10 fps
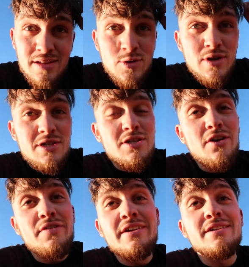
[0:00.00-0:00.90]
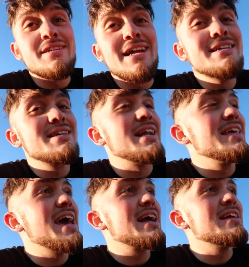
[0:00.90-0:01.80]
Twitch is over here said he's got a
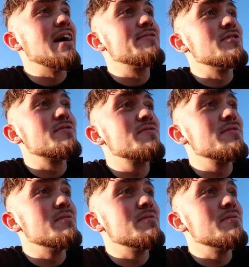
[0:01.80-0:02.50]
yak now after